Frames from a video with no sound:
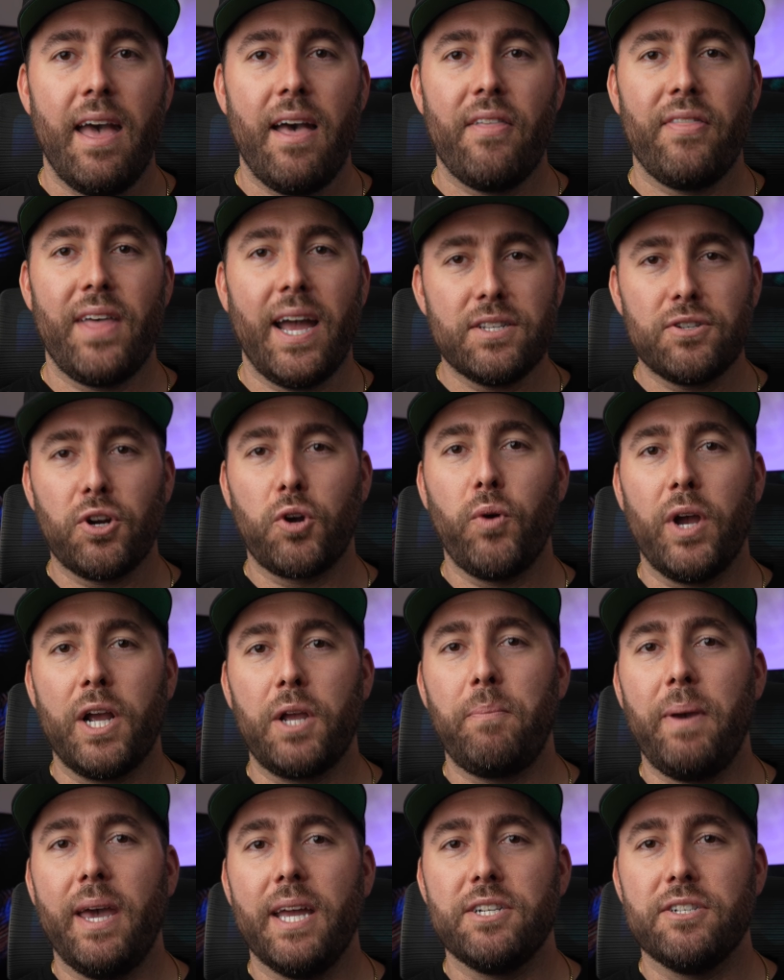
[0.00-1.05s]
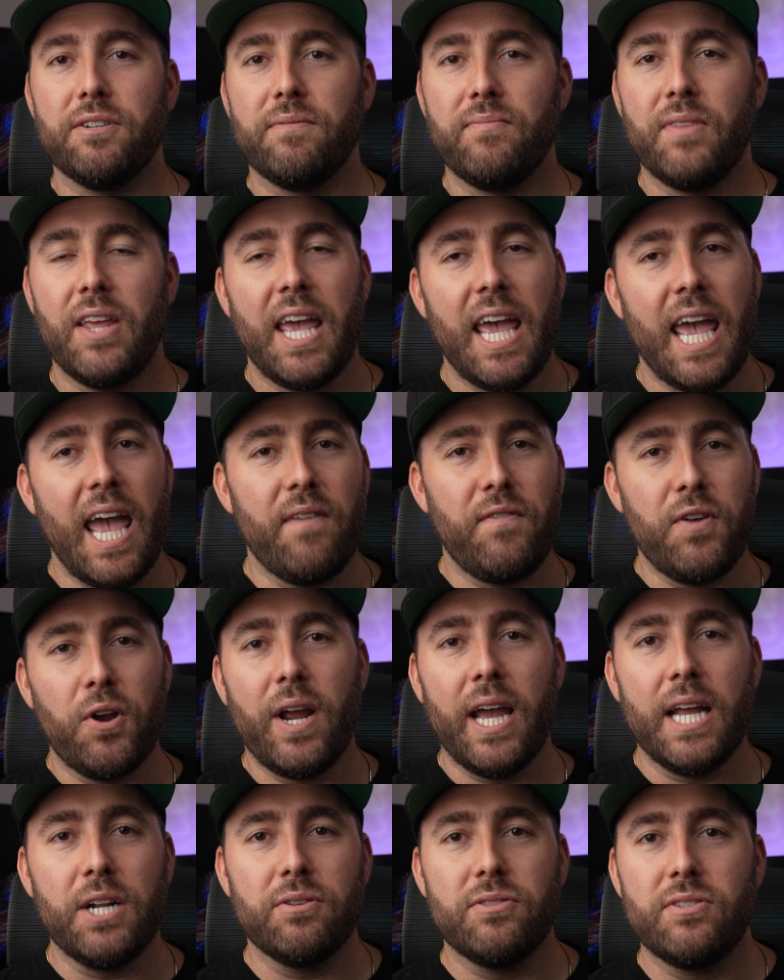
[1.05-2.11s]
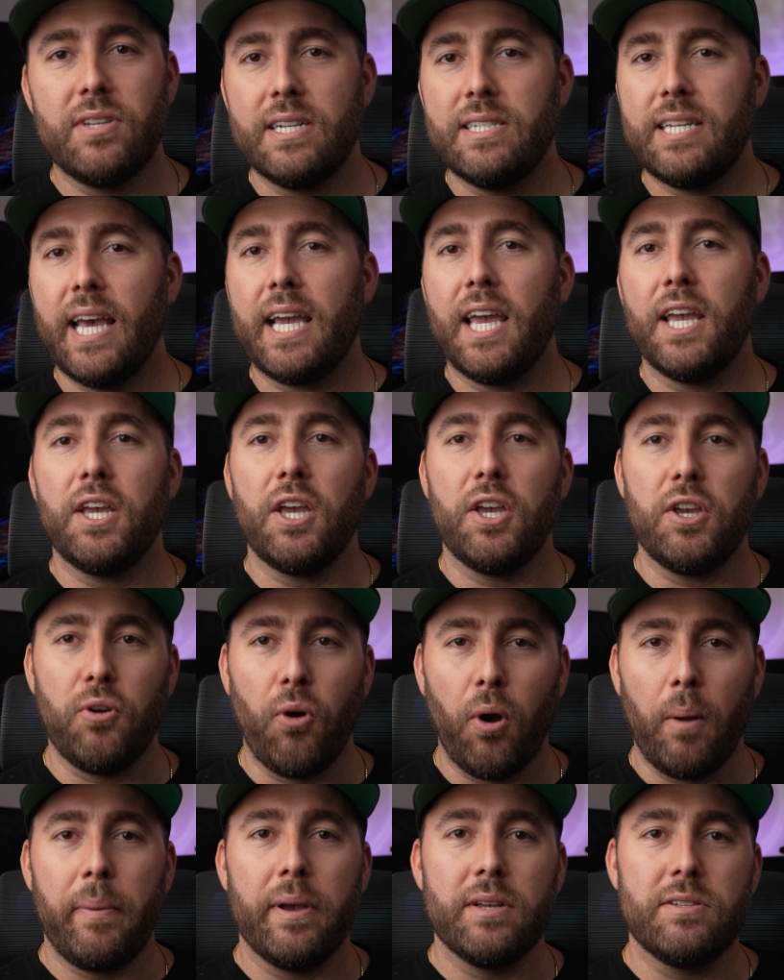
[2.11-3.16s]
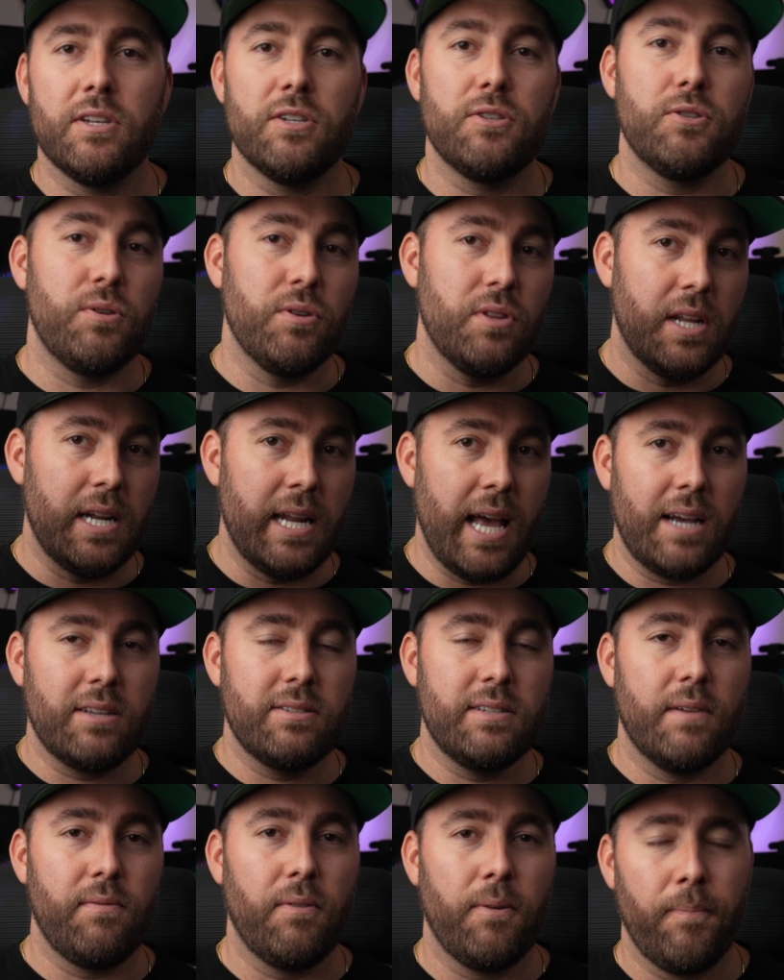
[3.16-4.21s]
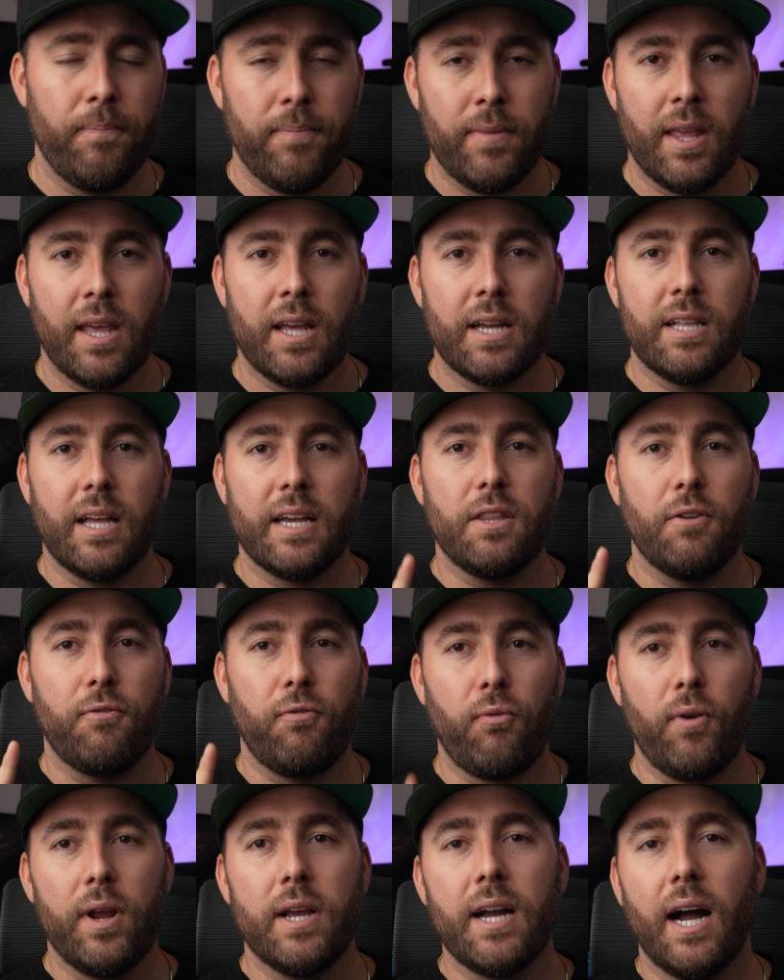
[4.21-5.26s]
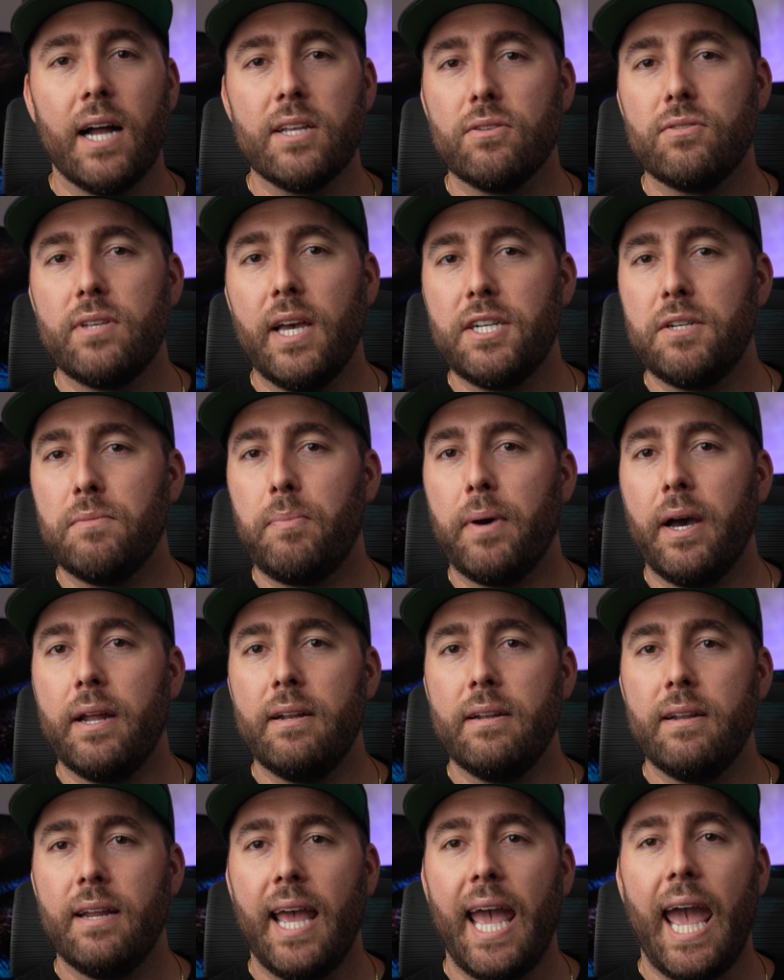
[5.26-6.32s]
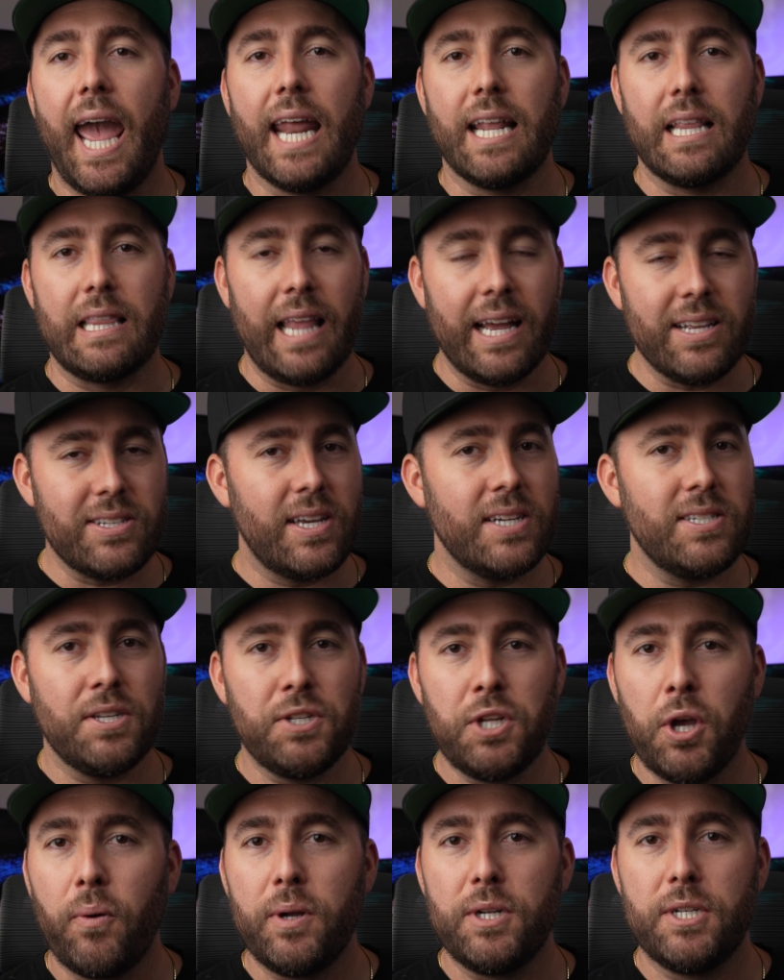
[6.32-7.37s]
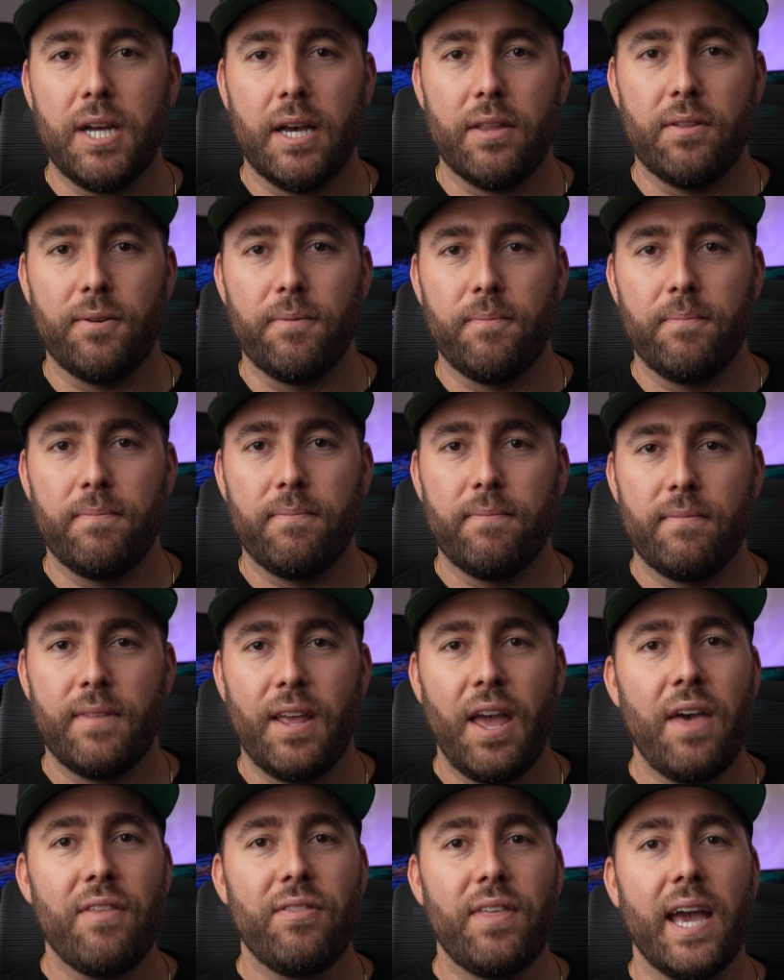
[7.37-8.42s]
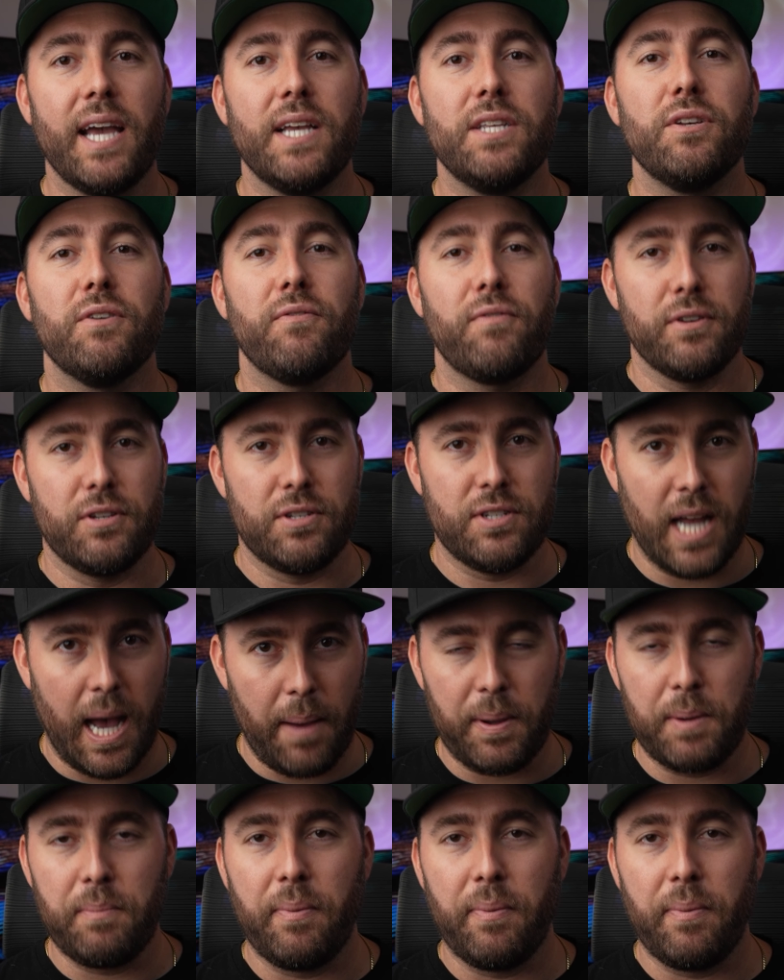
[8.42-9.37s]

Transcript: That's our quick pitch. If you're interested in taking your business to the next level, click the free consultation button and let's get to know each other. Thanks for stopping